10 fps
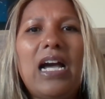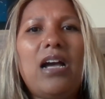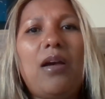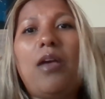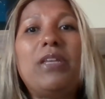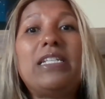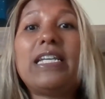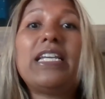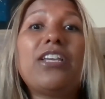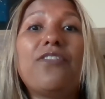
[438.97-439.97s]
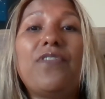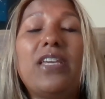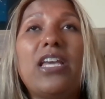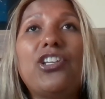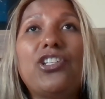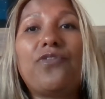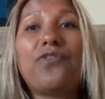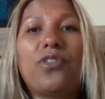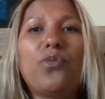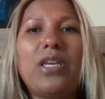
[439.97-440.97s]
I mean, taking a vacation
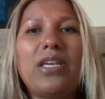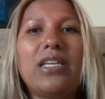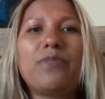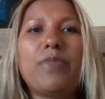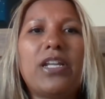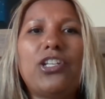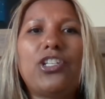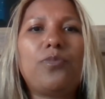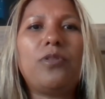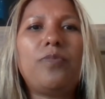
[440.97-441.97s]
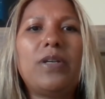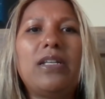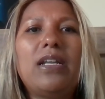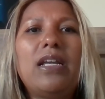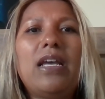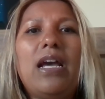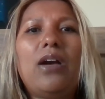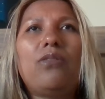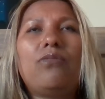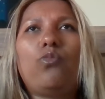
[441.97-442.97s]
for a week is manageable, but
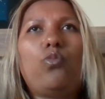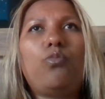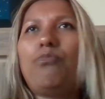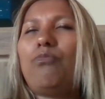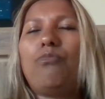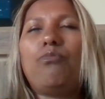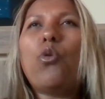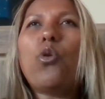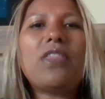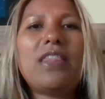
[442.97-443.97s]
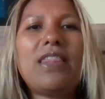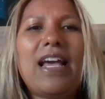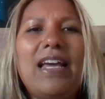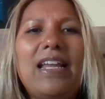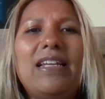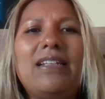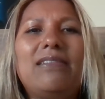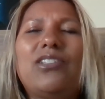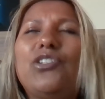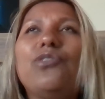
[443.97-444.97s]
more than that,
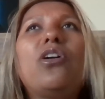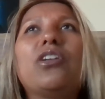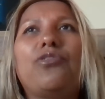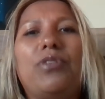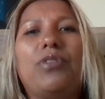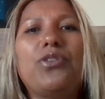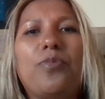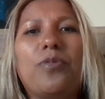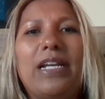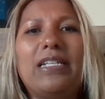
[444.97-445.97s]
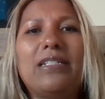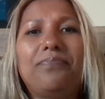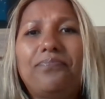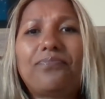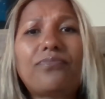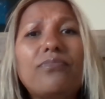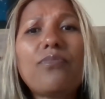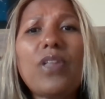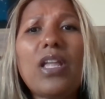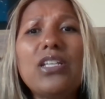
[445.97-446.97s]
it's too long to recuperate.
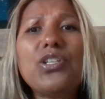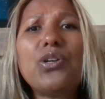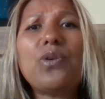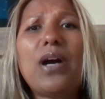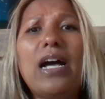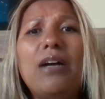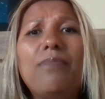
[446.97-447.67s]
So,